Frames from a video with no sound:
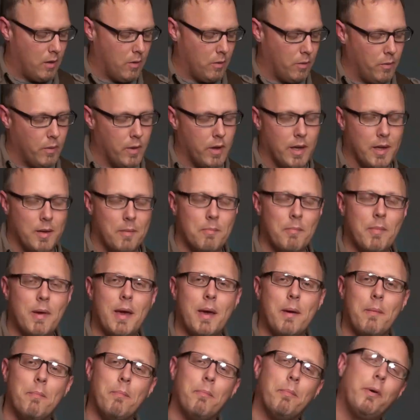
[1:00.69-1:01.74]

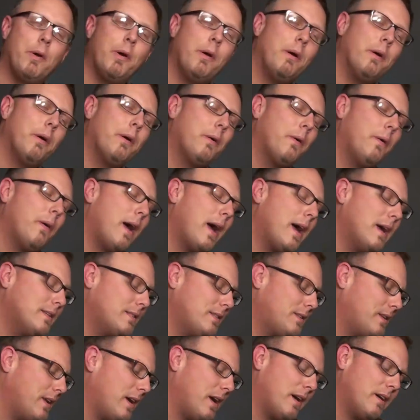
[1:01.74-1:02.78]
Remember
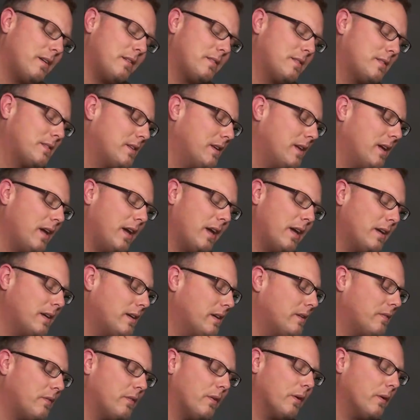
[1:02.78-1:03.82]
Christ our
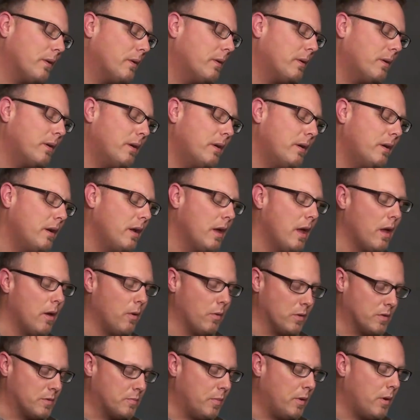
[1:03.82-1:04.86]
Savior
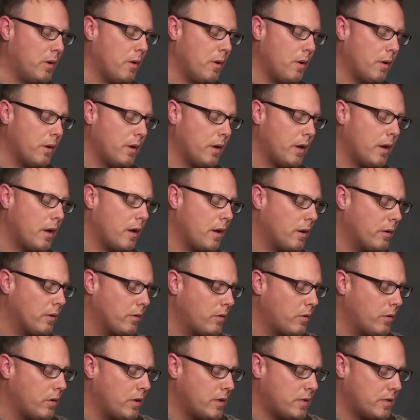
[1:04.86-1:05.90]
was born on
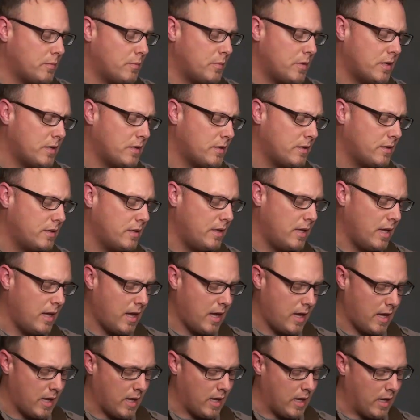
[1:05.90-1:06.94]
Christmas
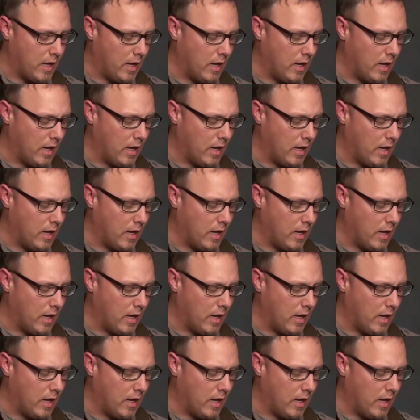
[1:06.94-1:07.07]
Day